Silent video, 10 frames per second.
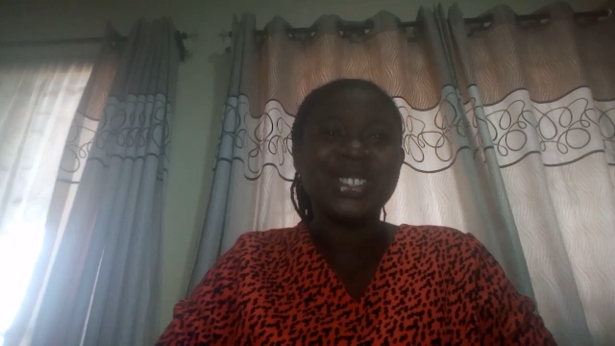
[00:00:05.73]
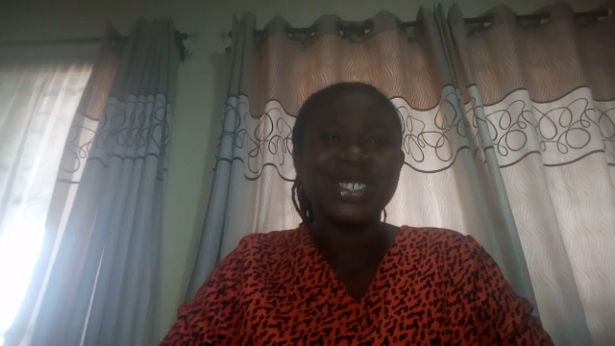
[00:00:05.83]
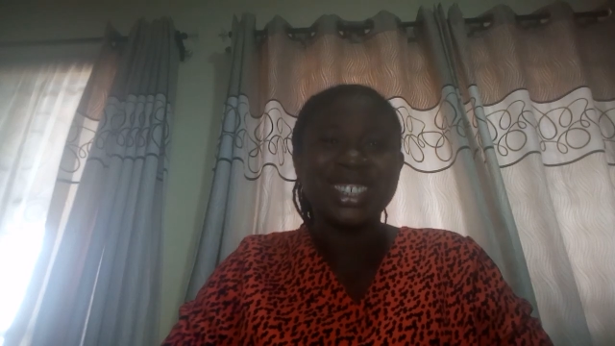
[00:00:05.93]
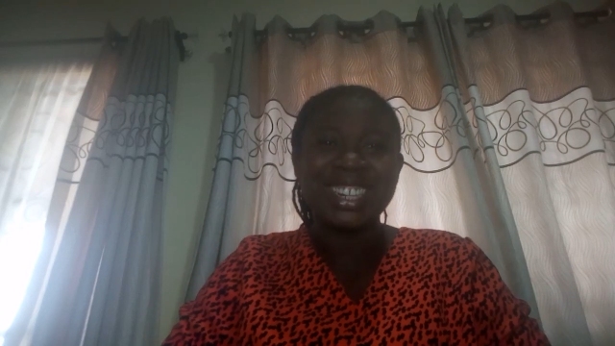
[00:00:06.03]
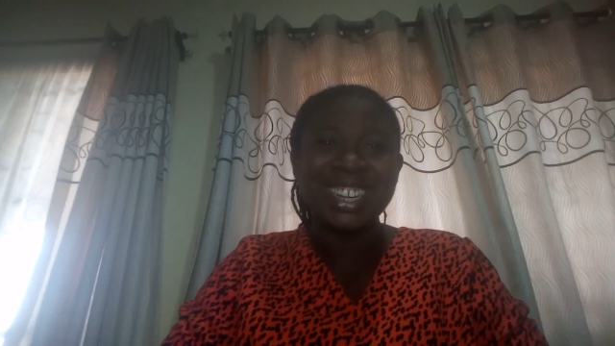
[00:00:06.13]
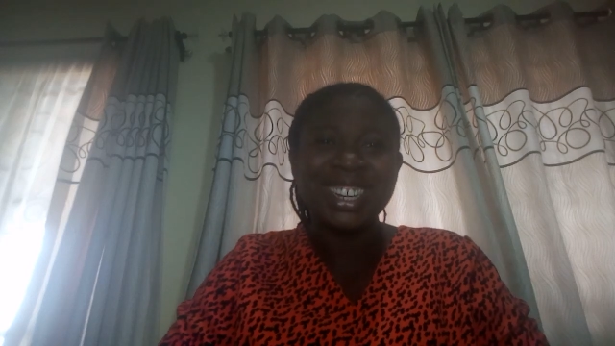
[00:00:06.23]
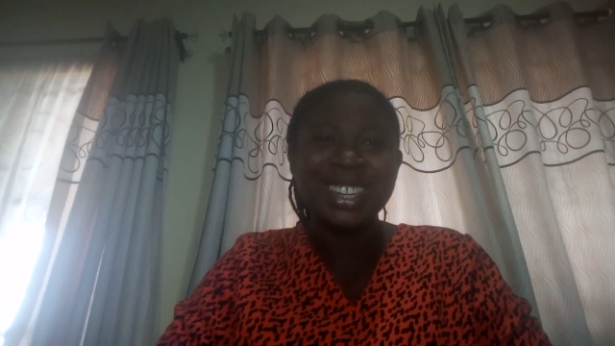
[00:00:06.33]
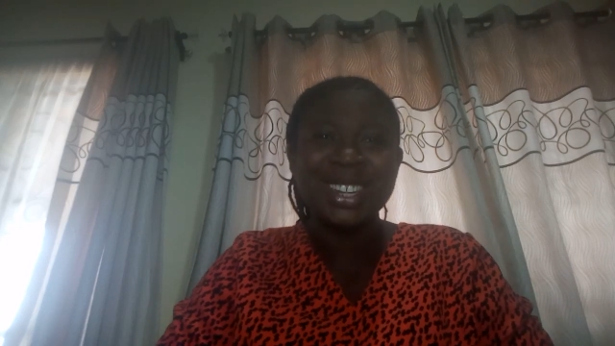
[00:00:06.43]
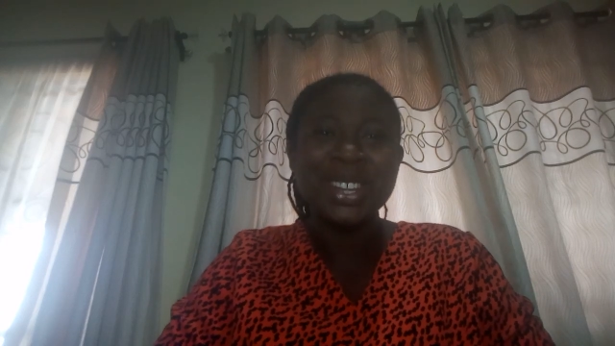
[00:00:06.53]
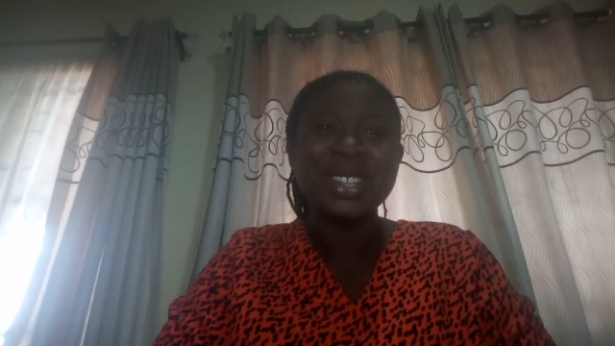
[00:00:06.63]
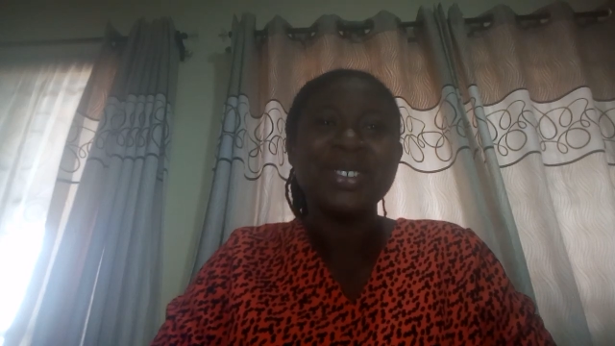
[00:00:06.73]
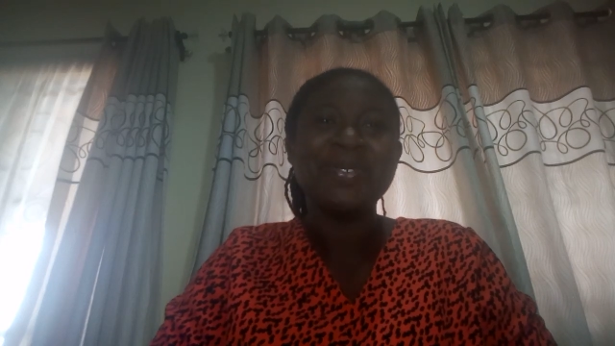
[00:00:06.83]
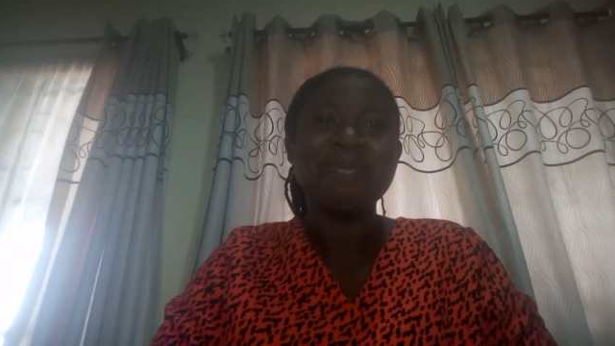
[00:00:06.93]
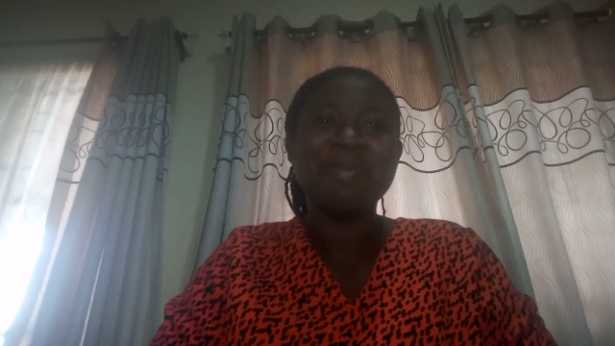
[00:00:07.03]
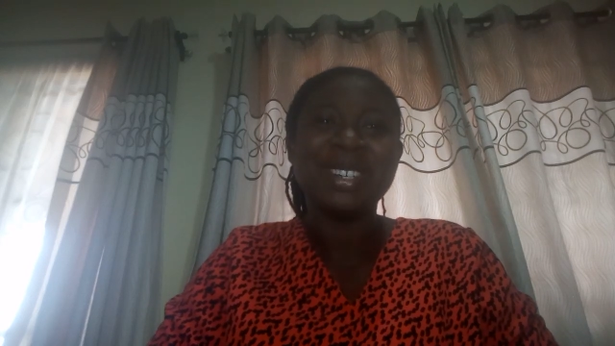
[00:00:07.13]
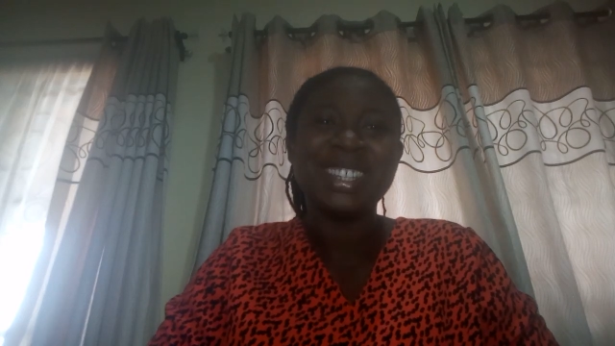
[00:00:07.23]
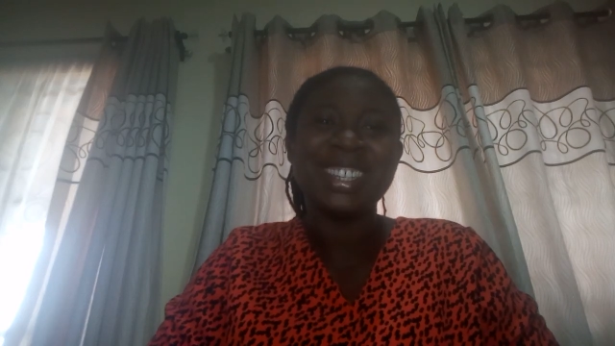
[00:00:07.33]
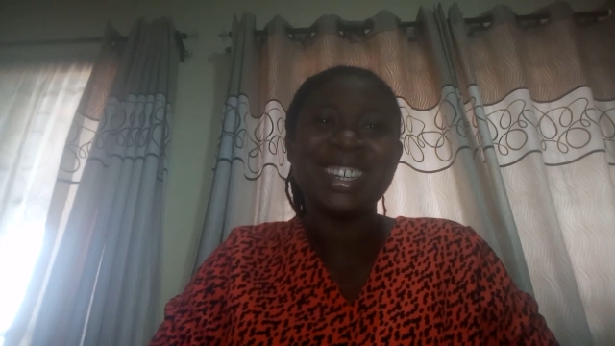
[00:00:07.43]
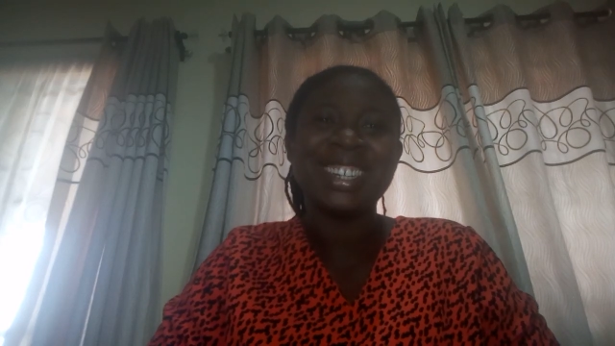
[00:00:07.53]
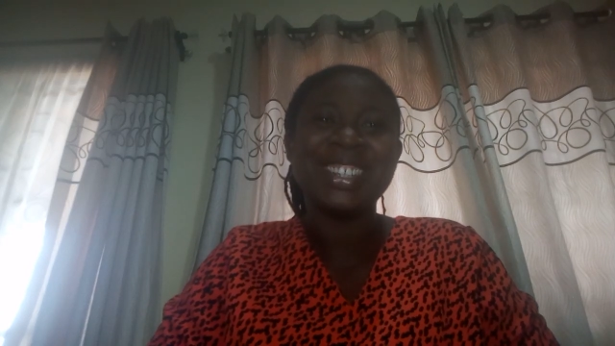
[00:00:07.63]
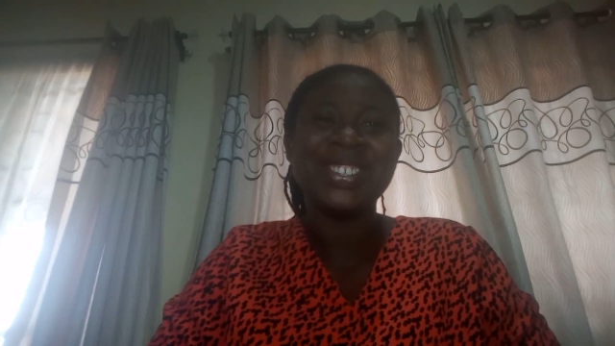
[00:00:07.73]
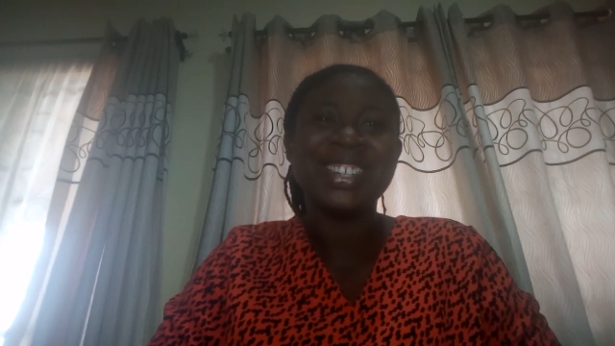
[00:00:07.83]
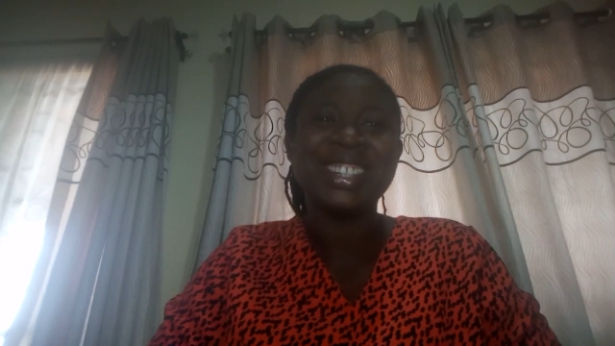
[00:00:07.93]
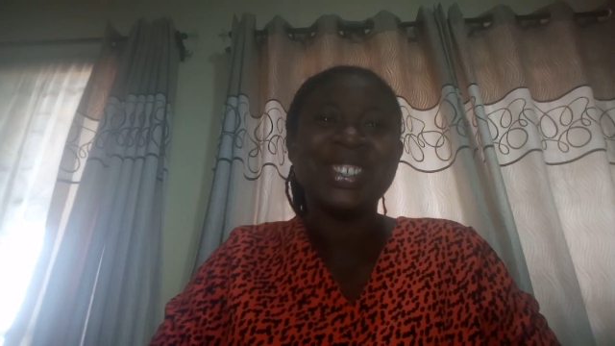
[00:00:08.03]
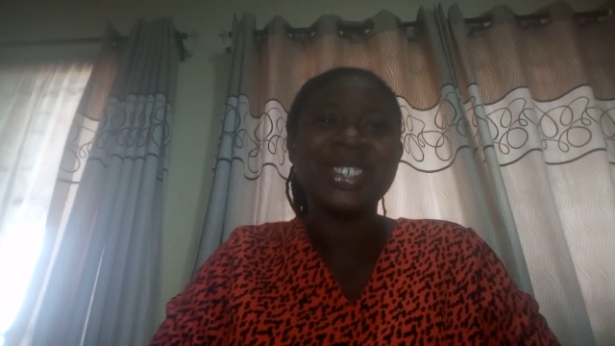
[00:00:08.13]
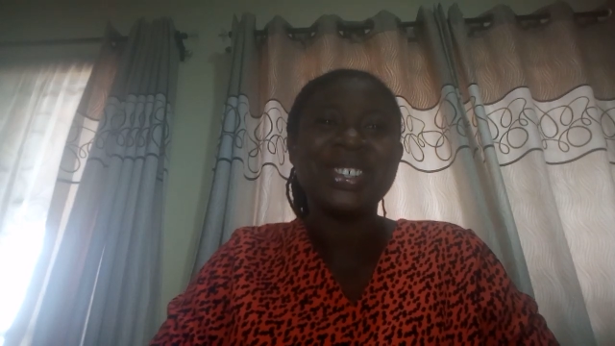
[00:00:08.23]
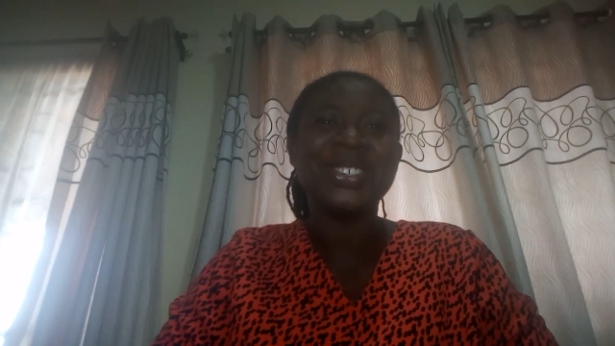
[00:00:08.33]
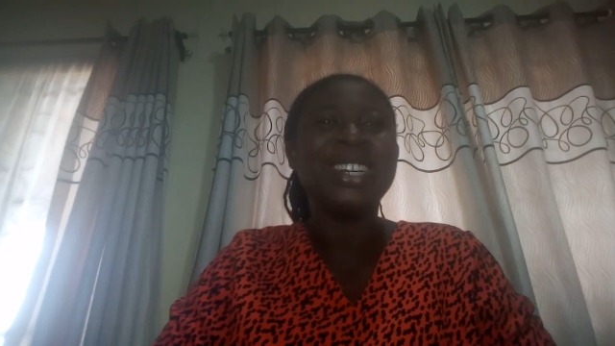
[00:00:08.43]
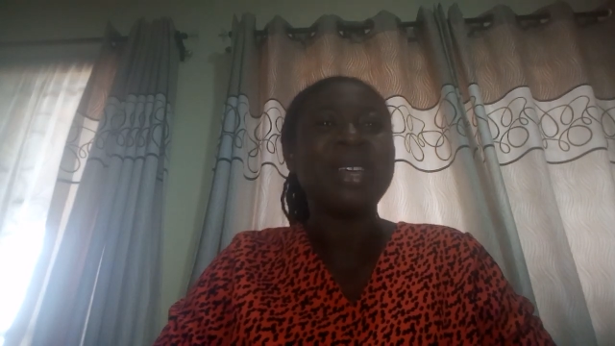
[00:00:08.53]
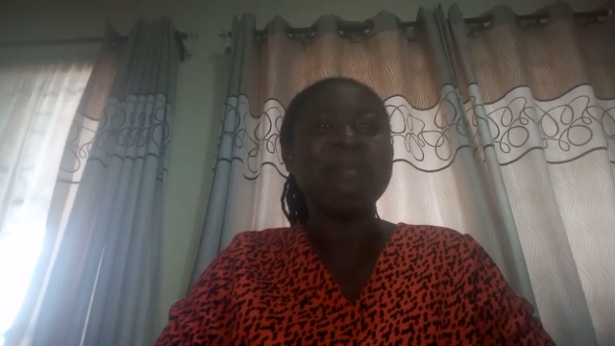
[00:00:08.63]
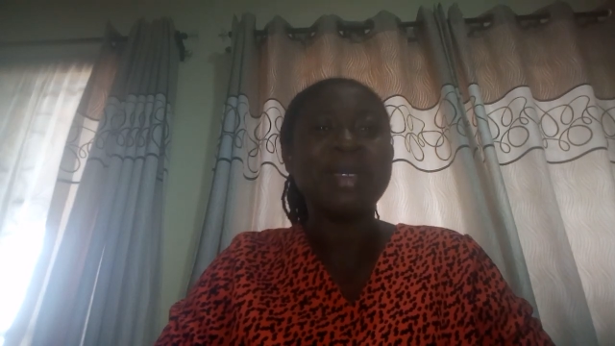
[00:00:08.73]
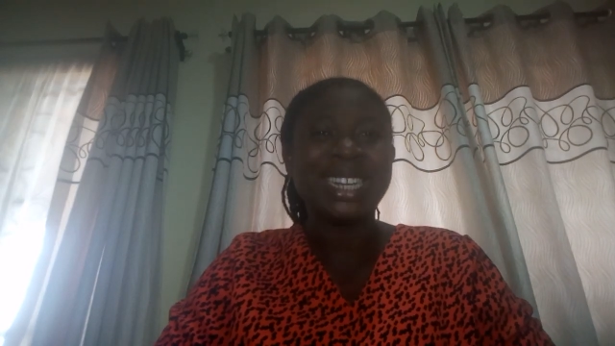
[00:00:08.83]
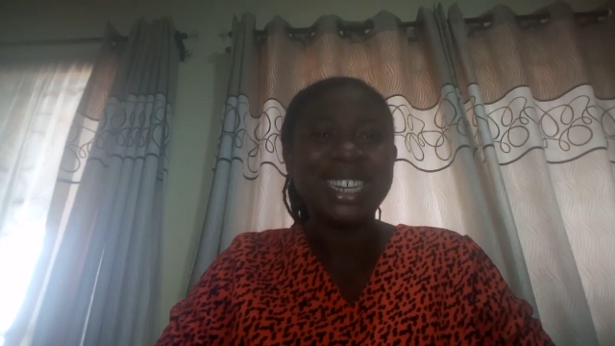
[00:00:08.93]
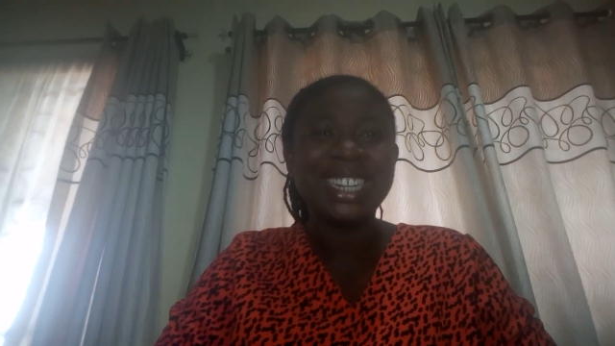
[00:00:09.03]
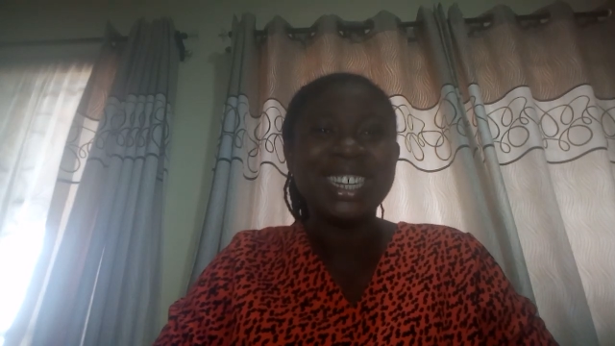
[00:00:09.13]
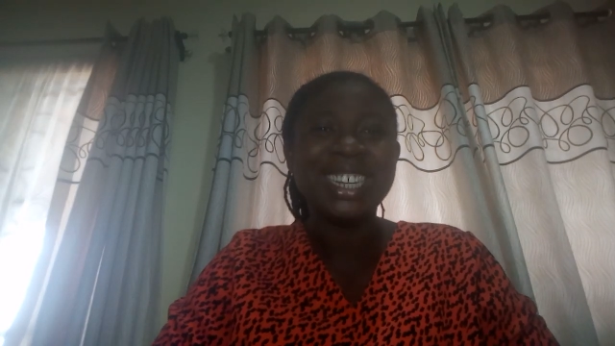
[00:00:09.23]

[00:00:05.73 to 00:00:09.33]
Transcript: today, but today is just only me.